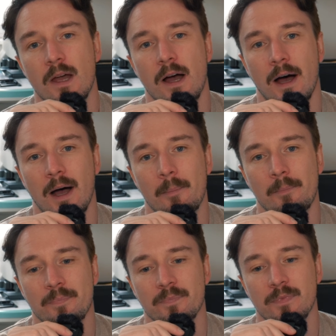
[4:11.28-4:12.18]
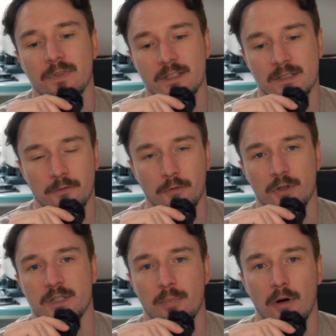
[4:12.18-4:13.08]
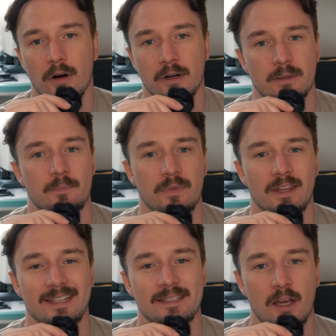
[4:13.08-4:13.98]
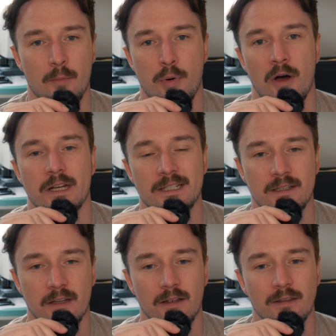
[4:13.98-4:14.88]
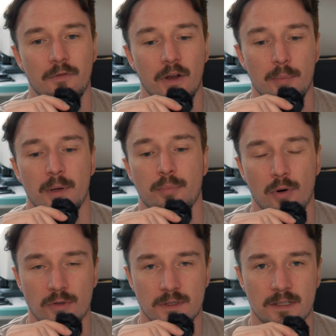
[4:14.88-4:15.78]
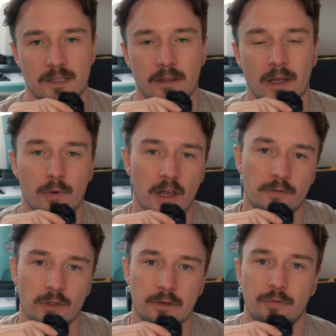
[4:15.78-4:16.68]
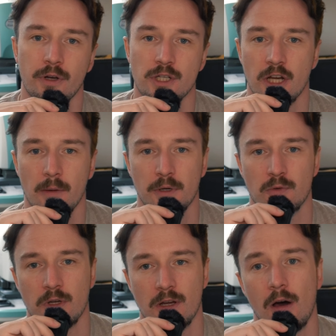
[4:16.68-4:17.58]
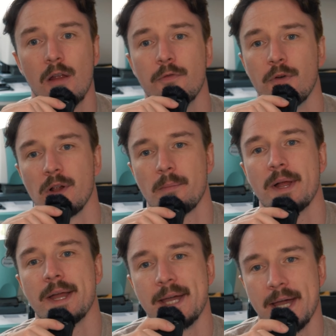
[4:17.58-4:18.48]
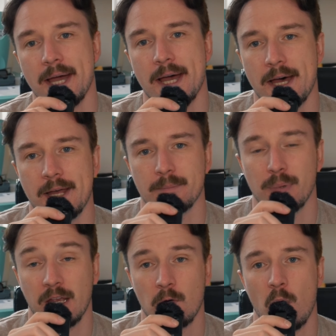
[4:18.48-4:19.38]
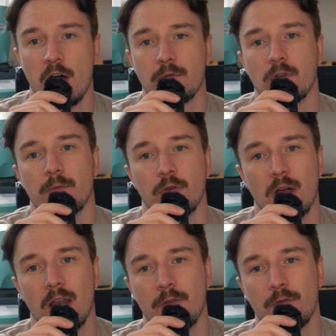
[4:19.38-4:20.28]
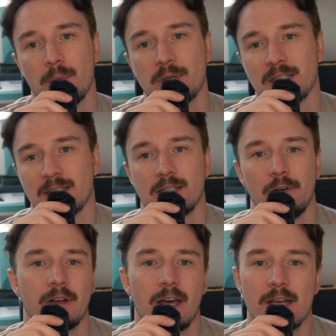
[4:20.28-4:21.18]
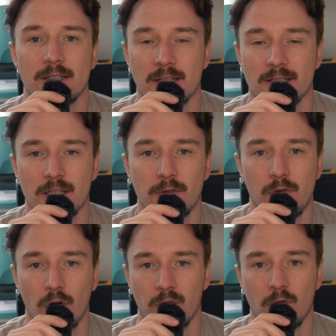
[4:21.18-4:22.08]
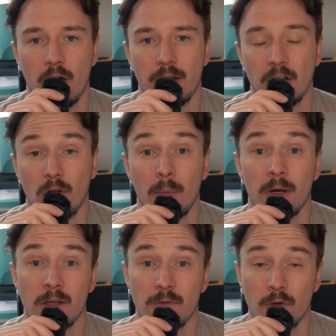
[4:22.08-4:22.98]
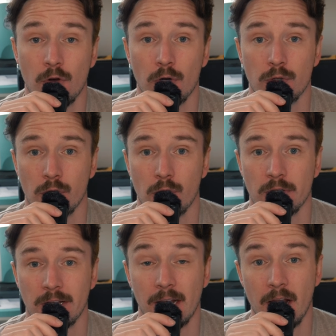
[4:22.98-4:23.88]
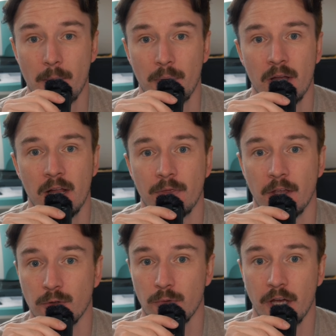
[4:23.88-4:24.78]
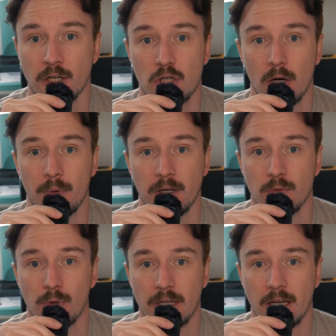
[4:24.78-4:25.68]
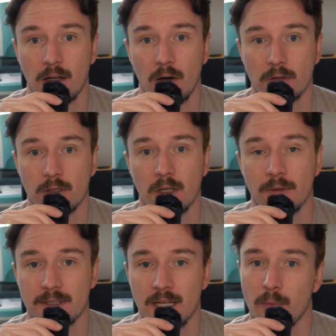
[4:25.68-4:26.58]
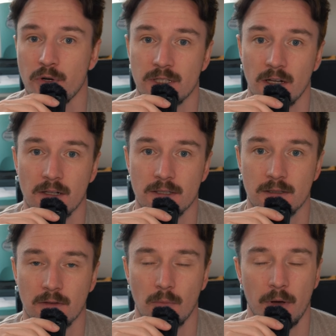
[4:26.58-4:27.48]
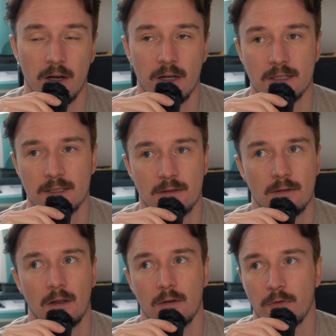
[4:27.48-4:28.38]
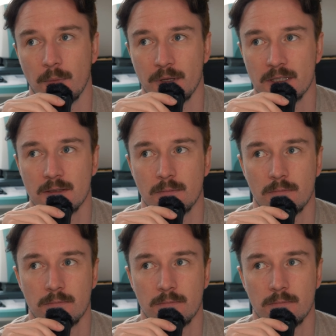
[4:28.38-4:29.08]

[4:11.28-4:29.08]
this is the first part. The second part is the developing process, and there we have to differentiate between color film and black and white film. For color film, this is standardized, it's C41, and normally if you go to a good lab, they do their job and you will get out the same results, no matter it's done from this